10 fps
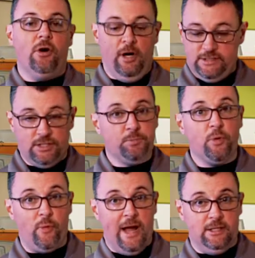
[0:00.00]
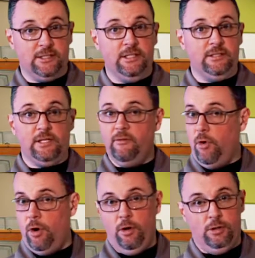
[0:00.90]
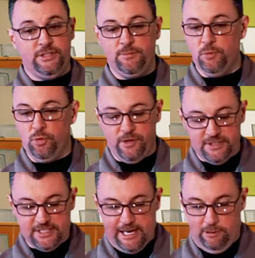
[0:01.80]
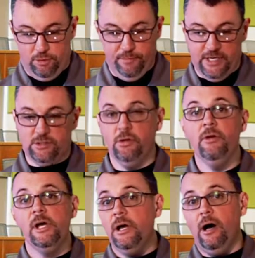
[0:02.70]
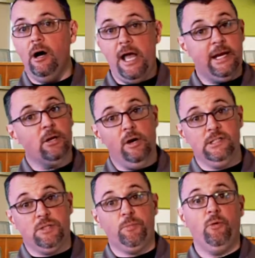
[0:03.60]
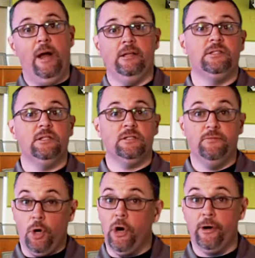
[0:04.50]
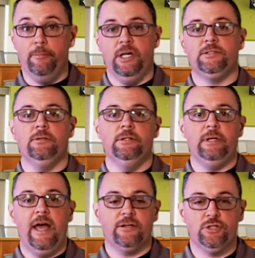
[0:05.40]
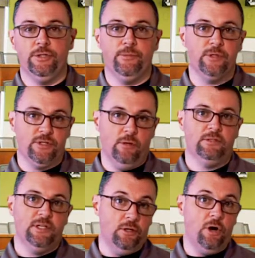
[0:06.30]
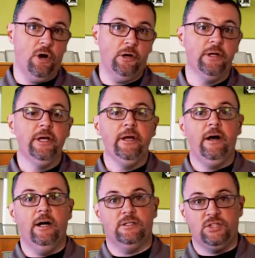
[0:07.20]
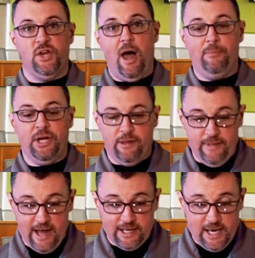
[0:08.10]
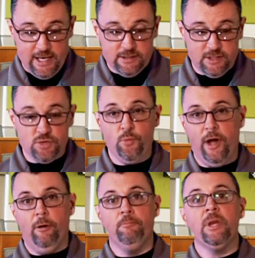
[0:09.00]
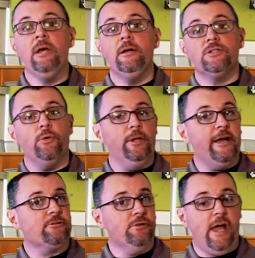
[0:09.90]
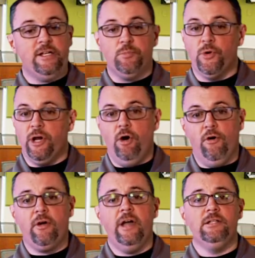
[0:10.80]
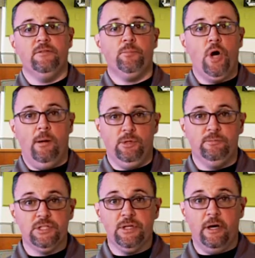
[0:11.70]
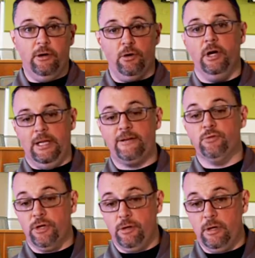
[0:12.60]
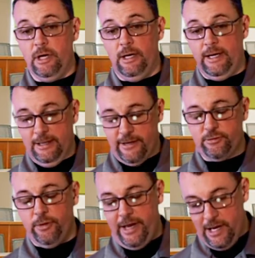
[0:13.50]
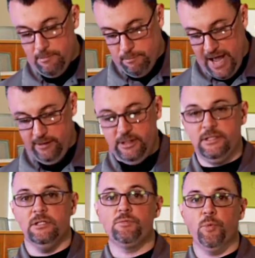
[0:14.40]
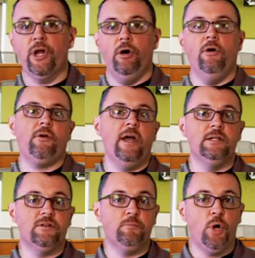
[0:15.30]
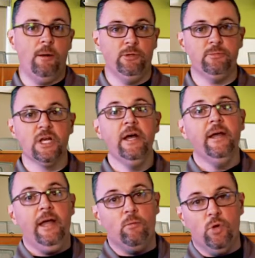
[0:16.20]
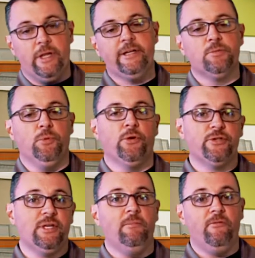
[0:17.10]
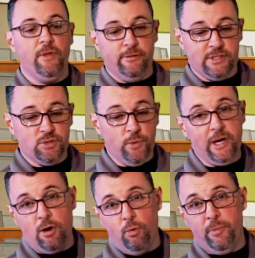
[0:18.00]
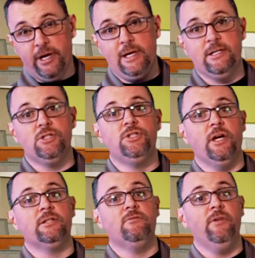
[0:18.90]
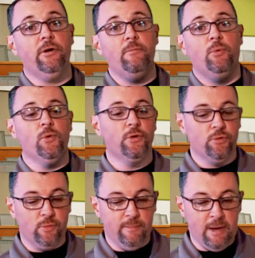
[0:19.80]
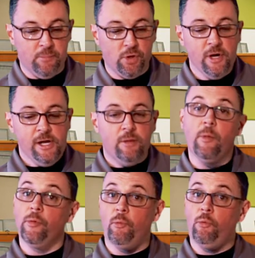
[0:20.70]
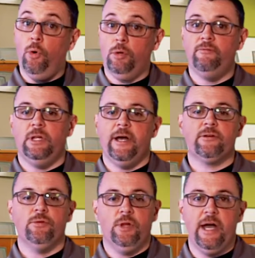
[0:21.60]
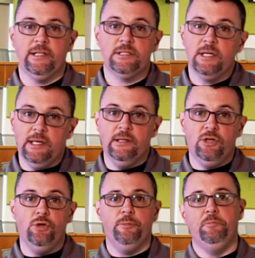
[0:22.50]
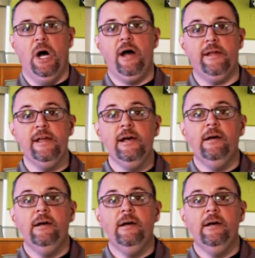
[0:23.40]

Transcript: causes paralysis of all smooth and skeletal muscle, and it causes paralysis of the heart muscle and actually results in the heart stopping in that case as well. So electrolytes bring all kinds of problems, or electrolyte imbalances bring all kinds of problems, and we'll explore some of those as we go, but it is just very important to remember that the role of electrolytes in the human body